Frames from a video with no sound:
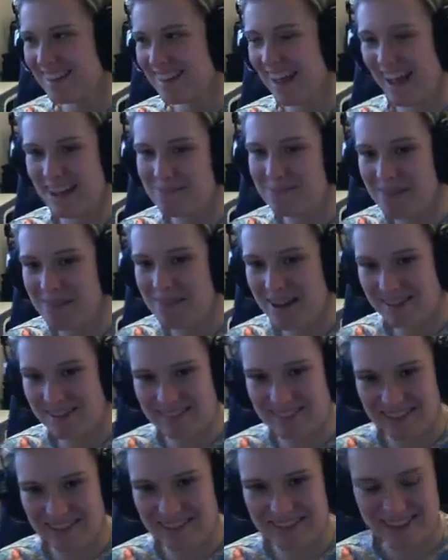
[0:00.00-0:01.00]
I imagine
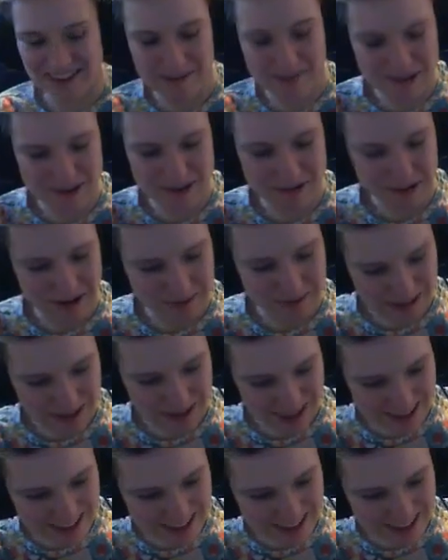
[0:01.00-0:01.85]
that's going to be quite a bit.